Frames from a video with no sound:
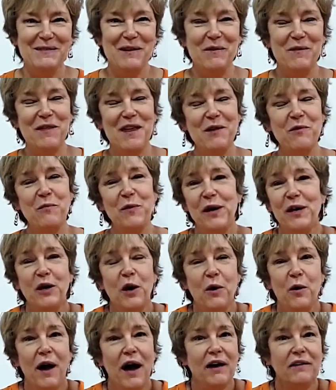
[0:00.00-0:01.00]
So then
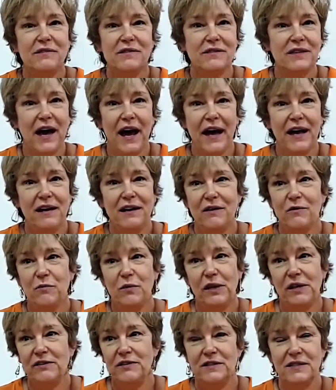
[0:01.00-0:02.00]
we go outside
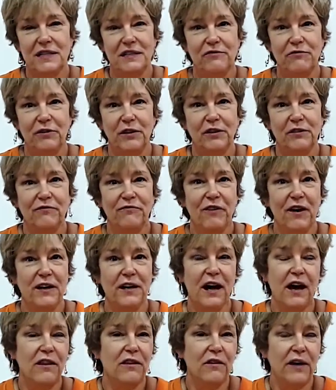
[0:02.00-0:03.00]
and we see if we can
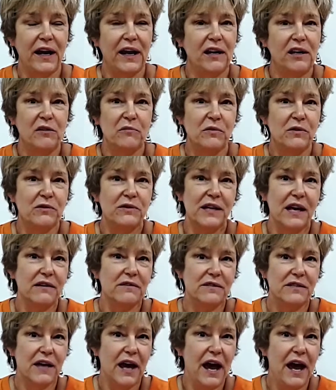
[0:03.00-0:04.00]
find other animals
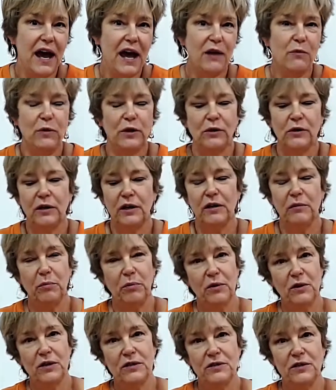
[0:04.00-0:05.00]
outside. We look
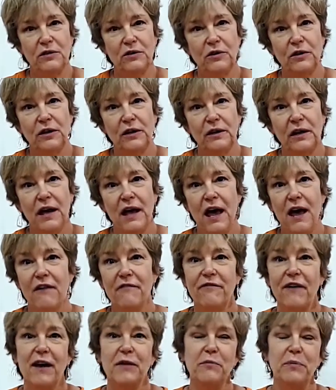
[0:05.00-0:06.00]
at books and look at,
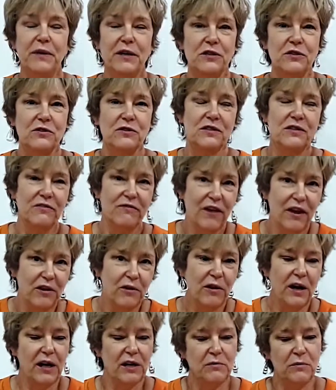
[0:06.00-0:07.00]
find pictures of
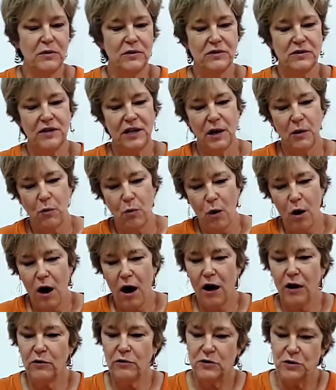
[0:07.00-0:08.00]
other animals that
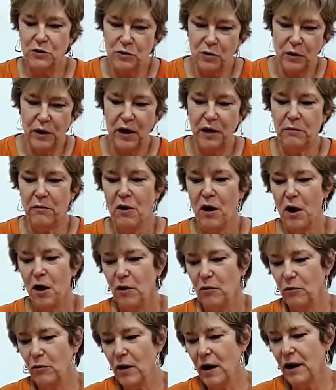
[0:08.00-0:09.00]
walk, swim,
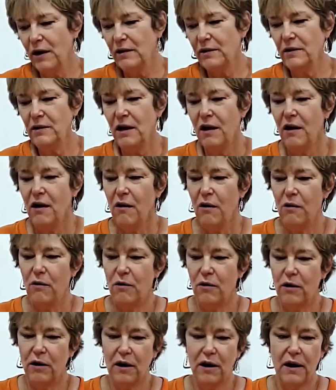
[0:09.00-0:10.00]
run,
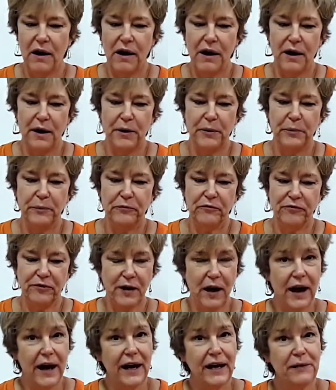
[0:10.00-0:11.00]
or um,
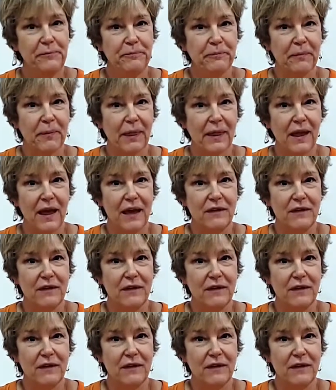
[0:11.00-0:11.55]
fly,